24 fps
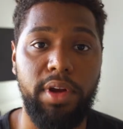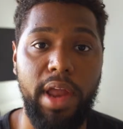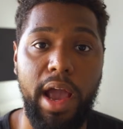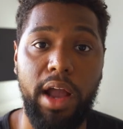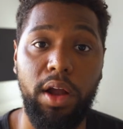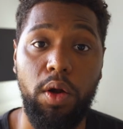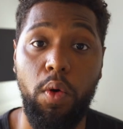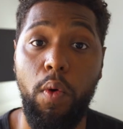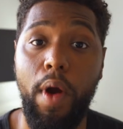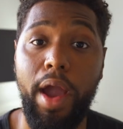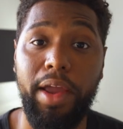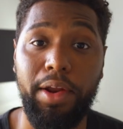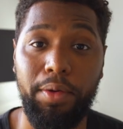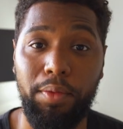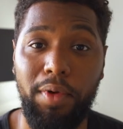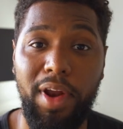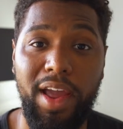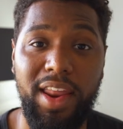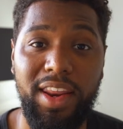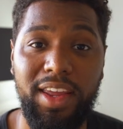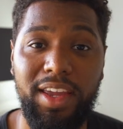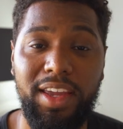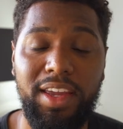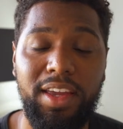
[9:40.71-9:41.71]
not quite
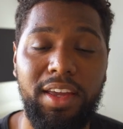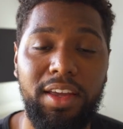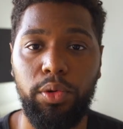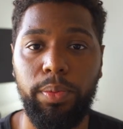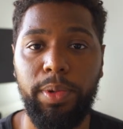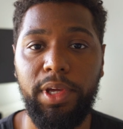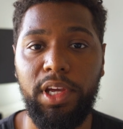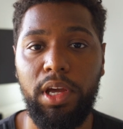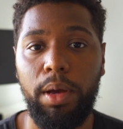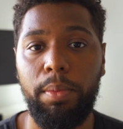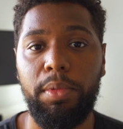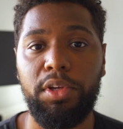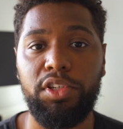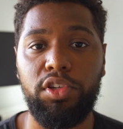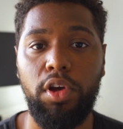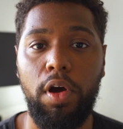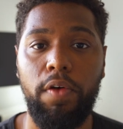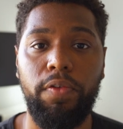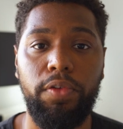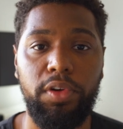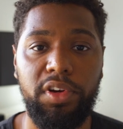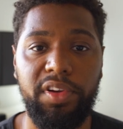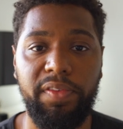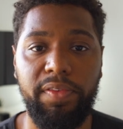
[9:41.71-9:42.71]
ready to become a
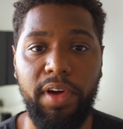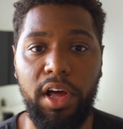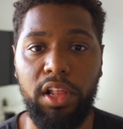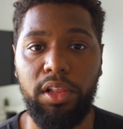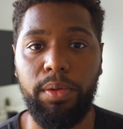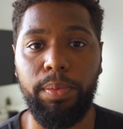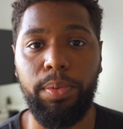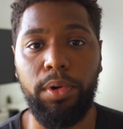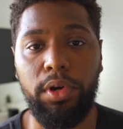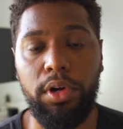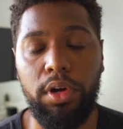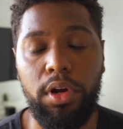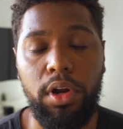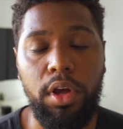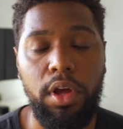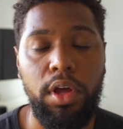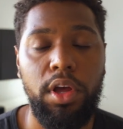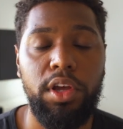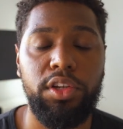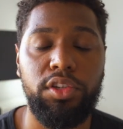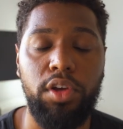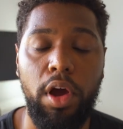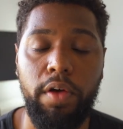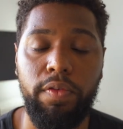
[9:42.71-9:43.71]
software developer,
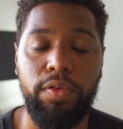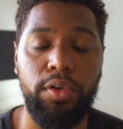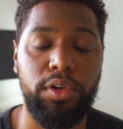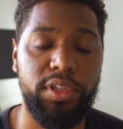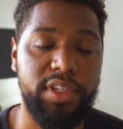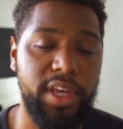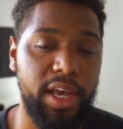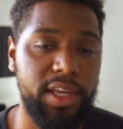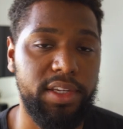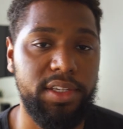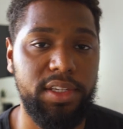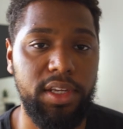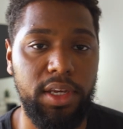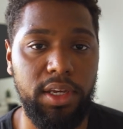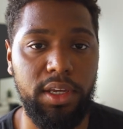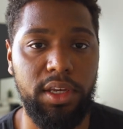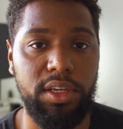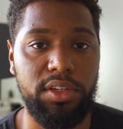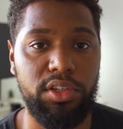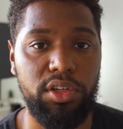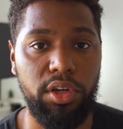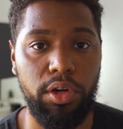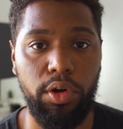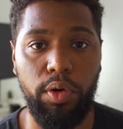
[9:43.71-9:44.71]
software testing
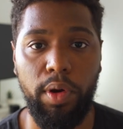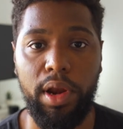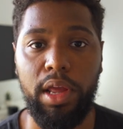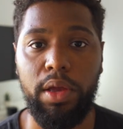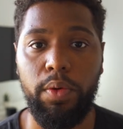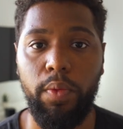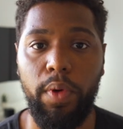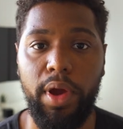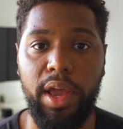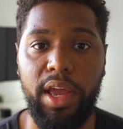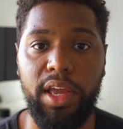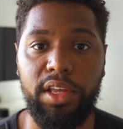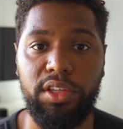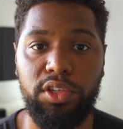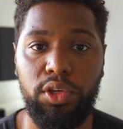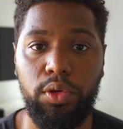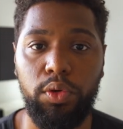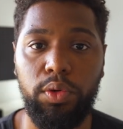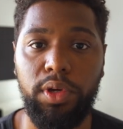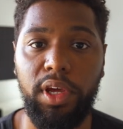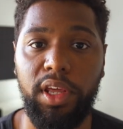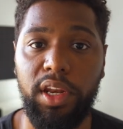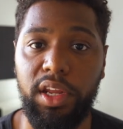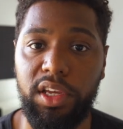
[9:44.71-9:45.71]
is a great way
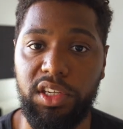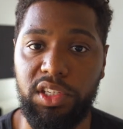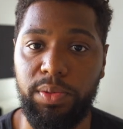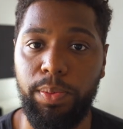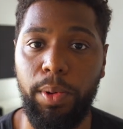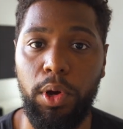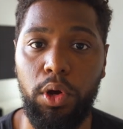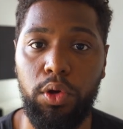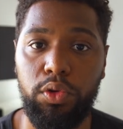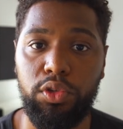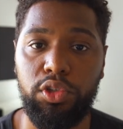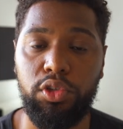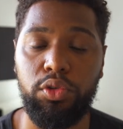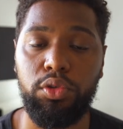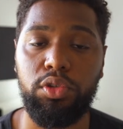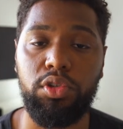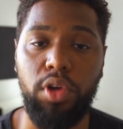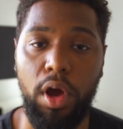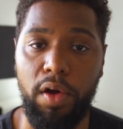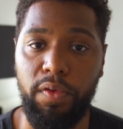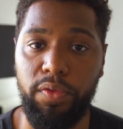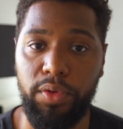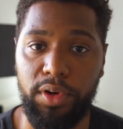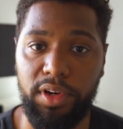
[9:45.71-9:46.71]
to get exposed to
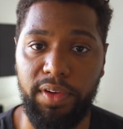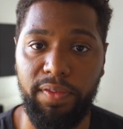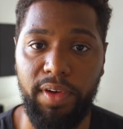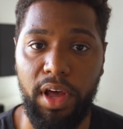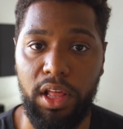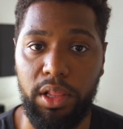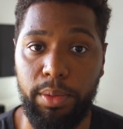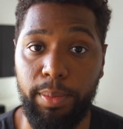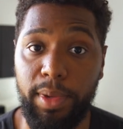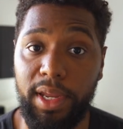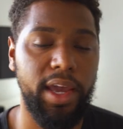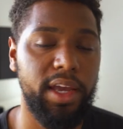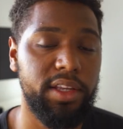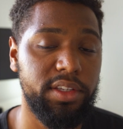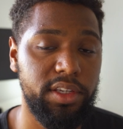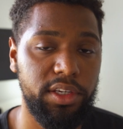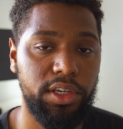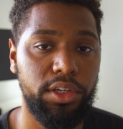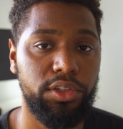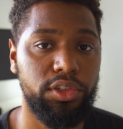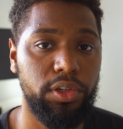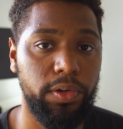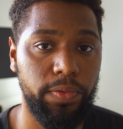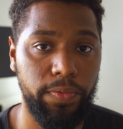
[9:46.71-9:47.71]
software development and to
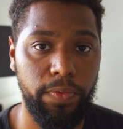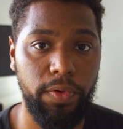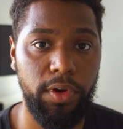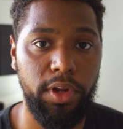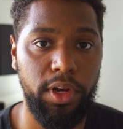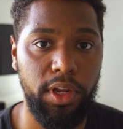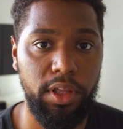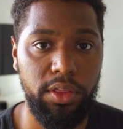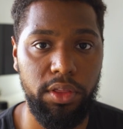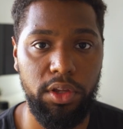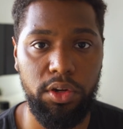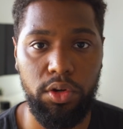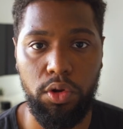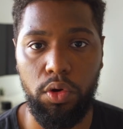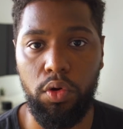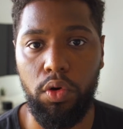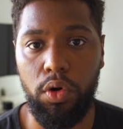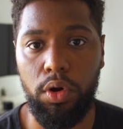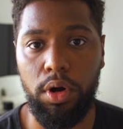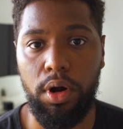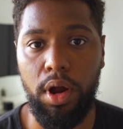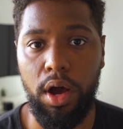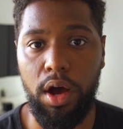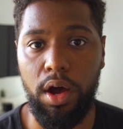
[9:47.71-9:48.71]
get your foot in the
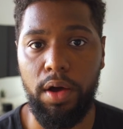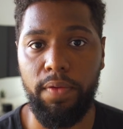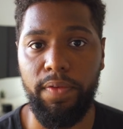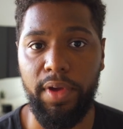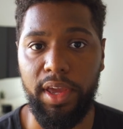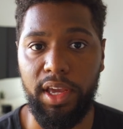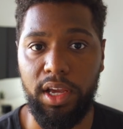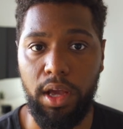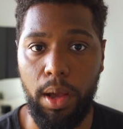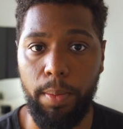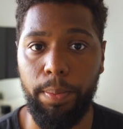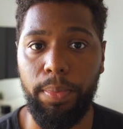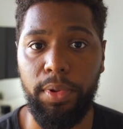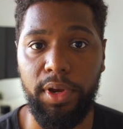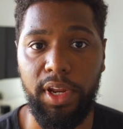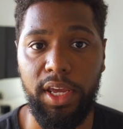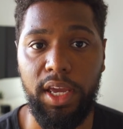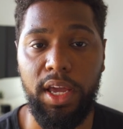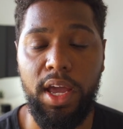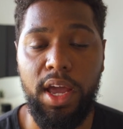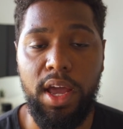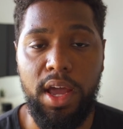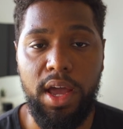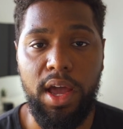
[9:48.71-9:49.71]
door of a
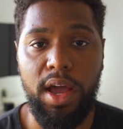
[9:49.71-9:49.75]
company.